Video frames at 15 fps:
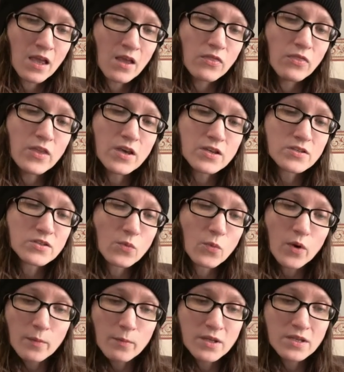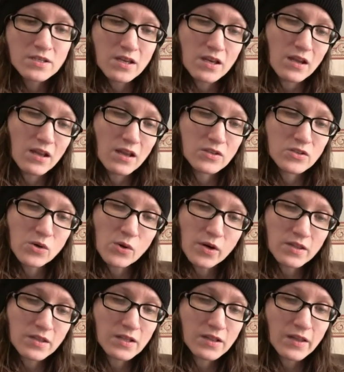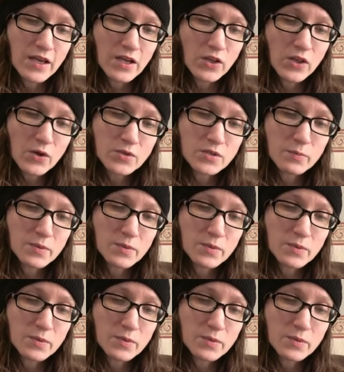This the woodman did, and Dorothy lay close